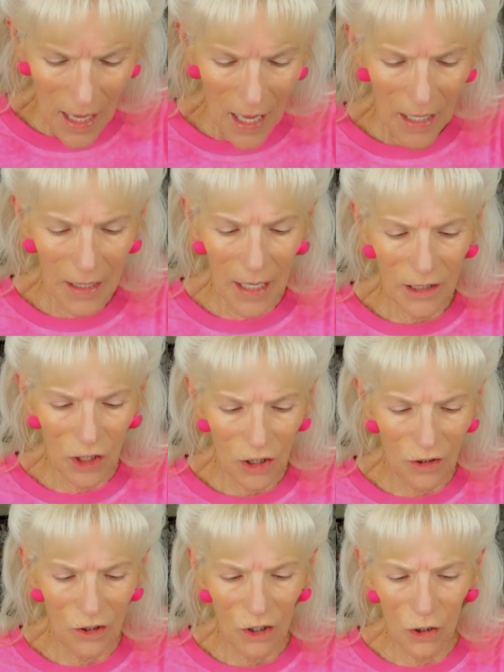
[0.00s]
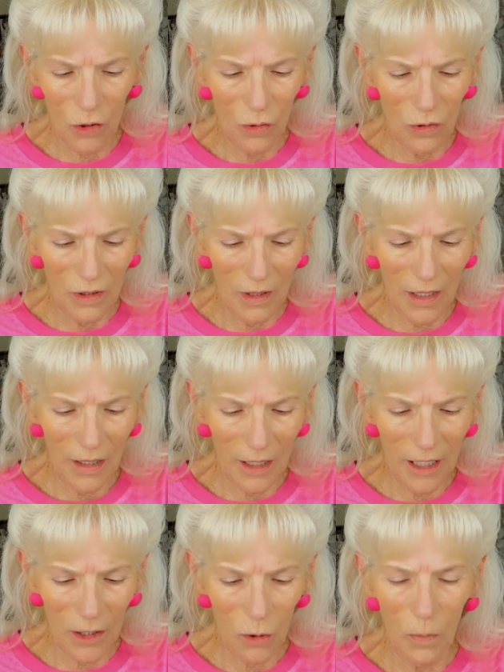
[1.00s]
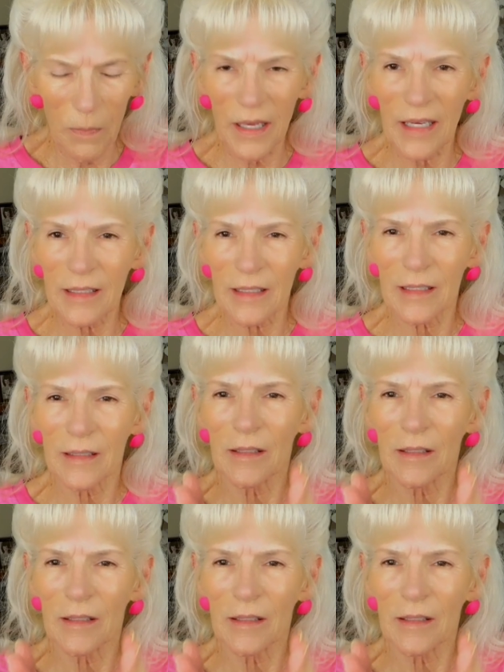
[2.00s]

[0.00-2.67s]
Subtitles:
And I just use a little bit,